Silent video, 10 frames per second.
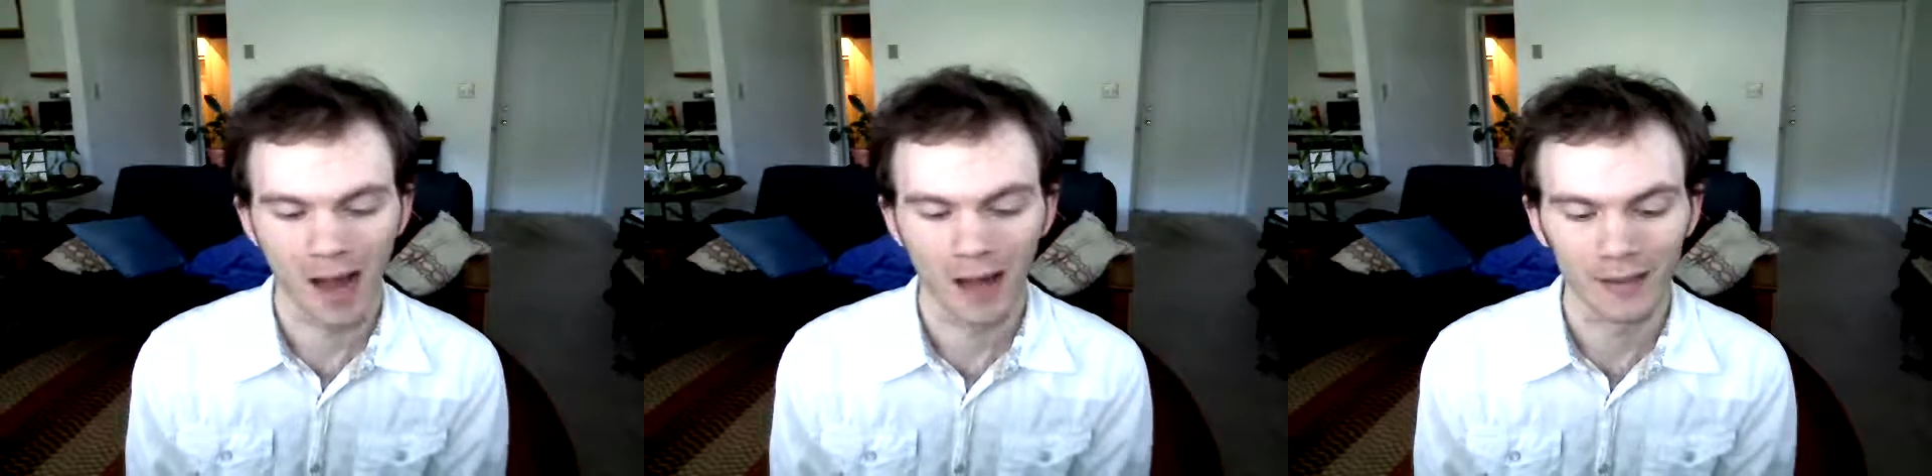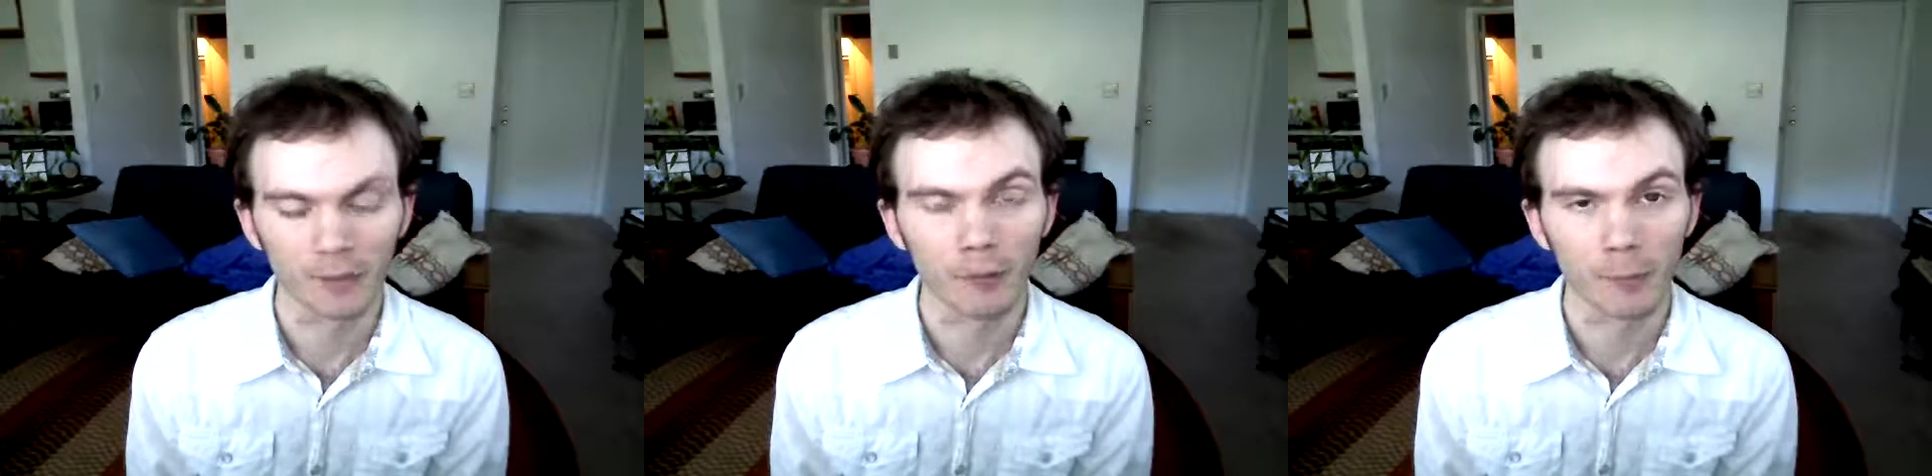I
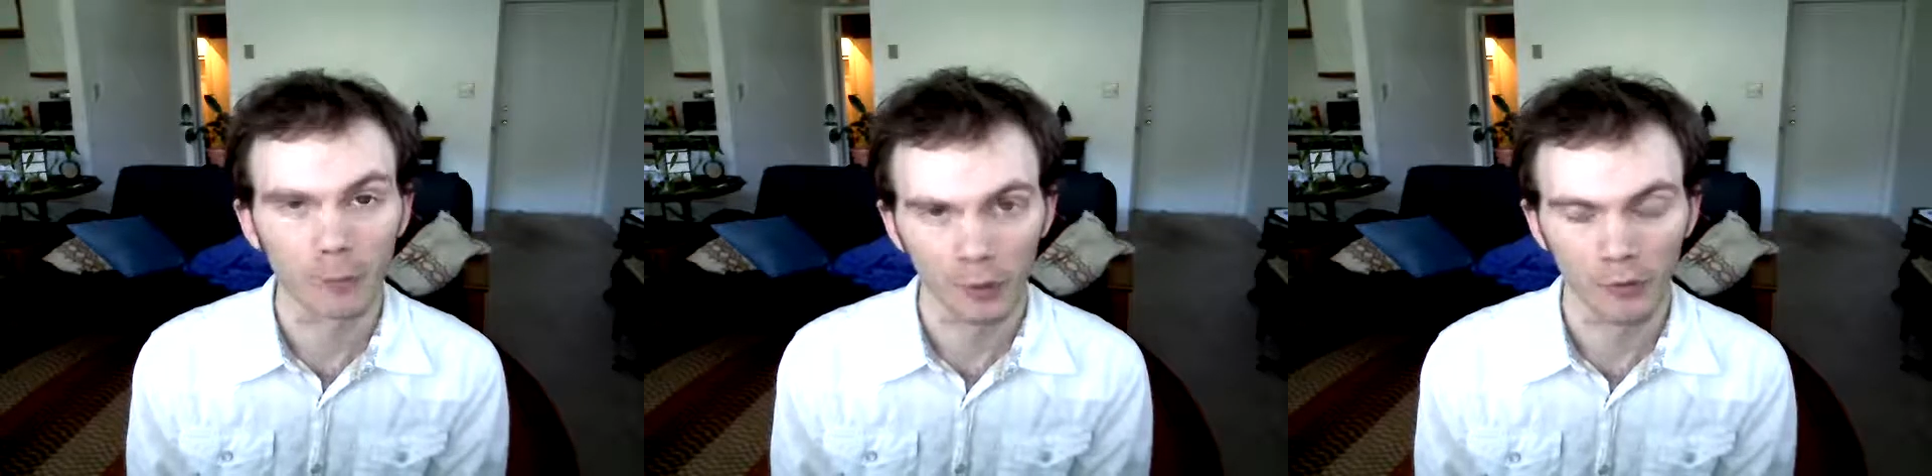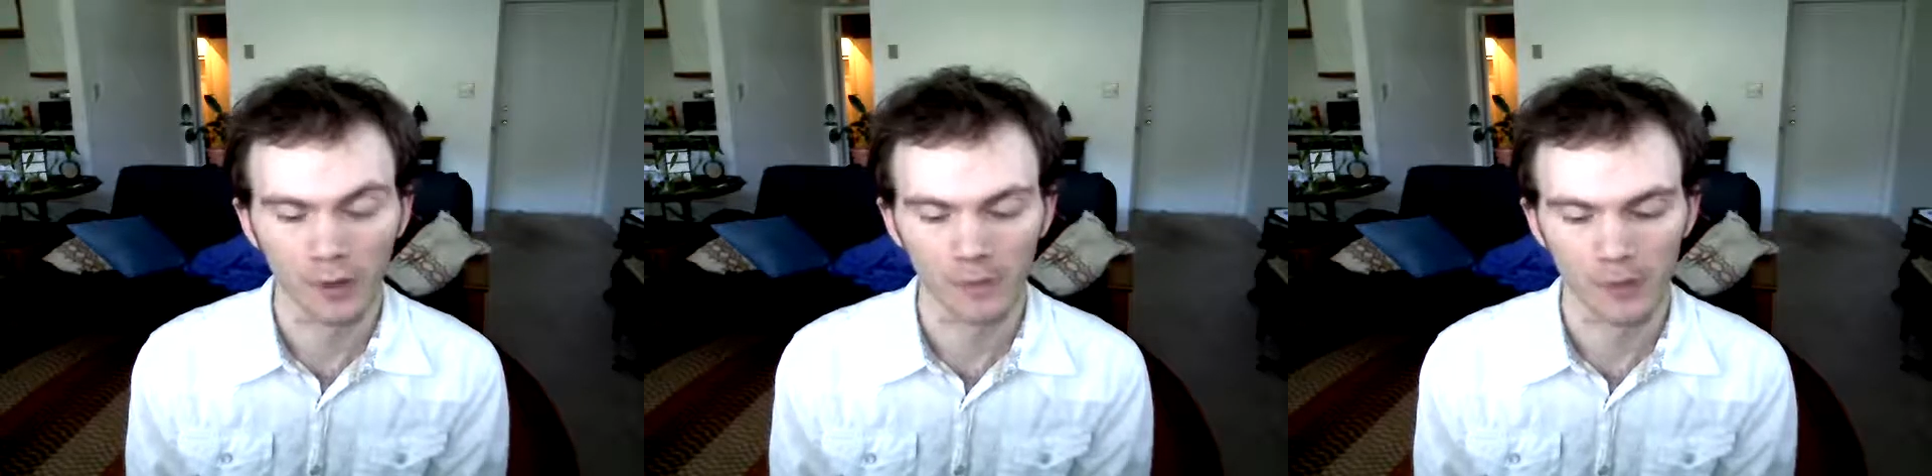need to
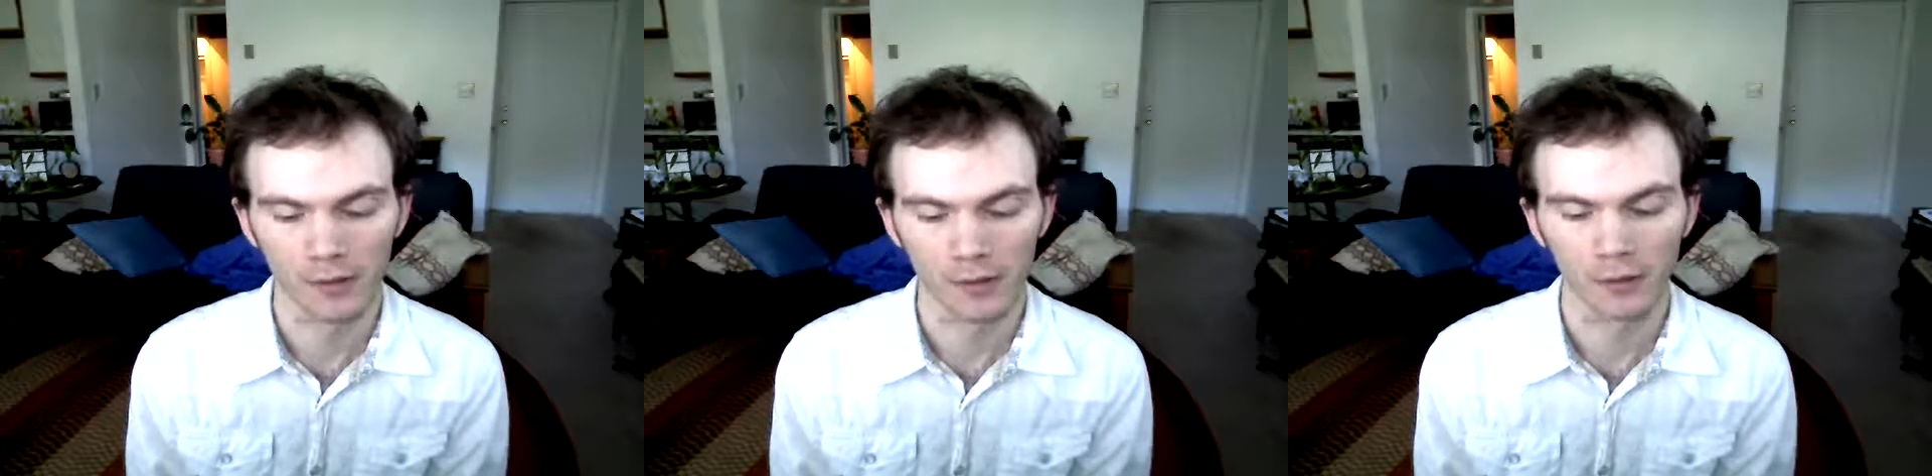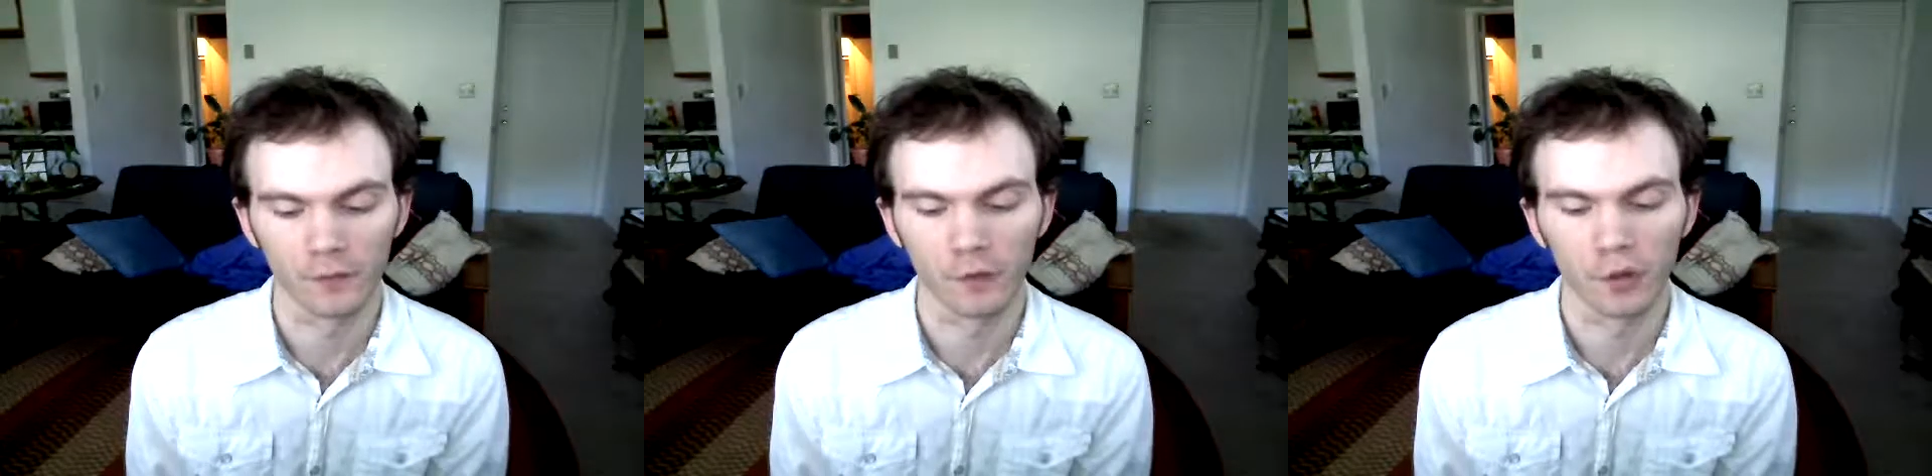reprogram
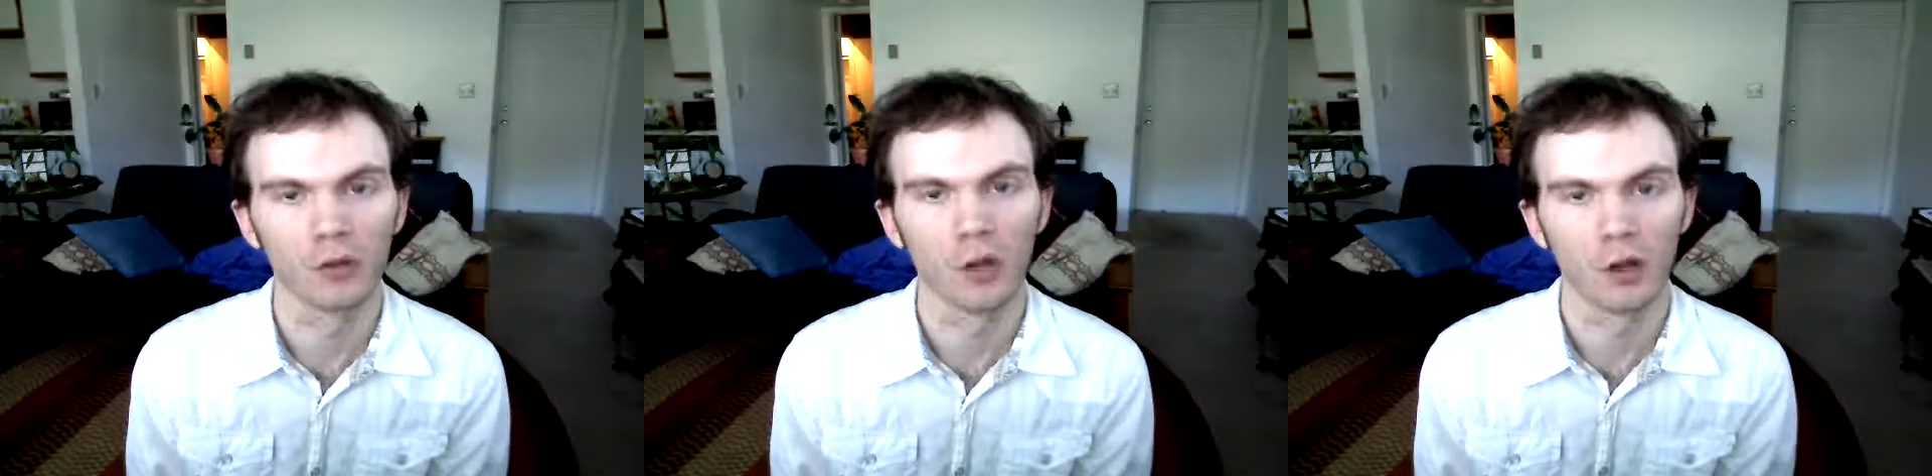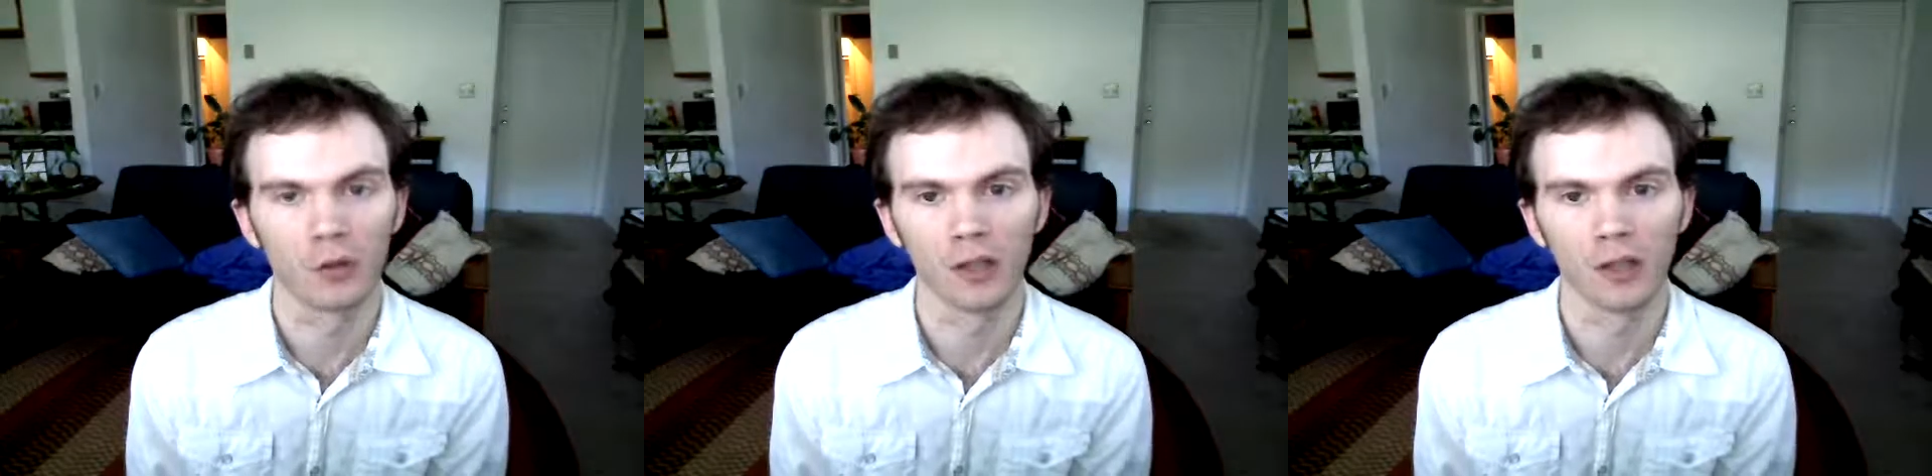myself to no longer